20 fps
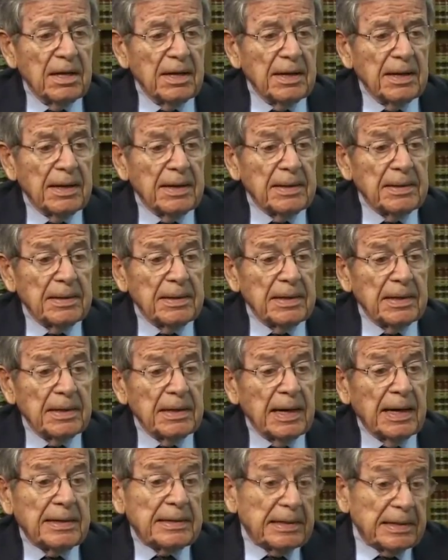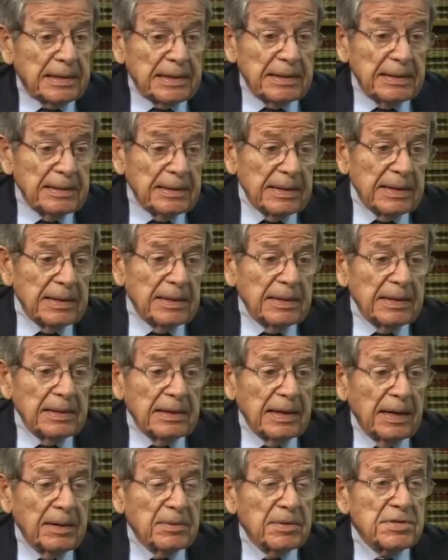And uh, I did,
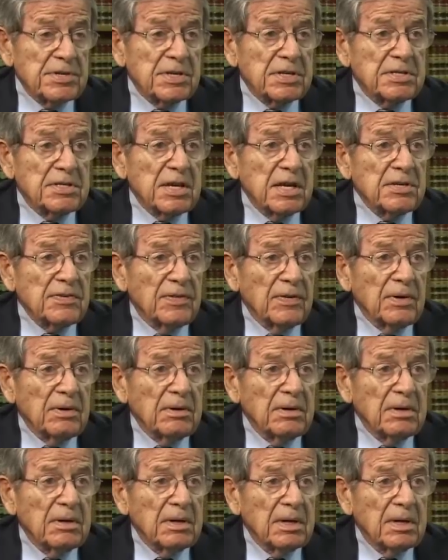and I was successful.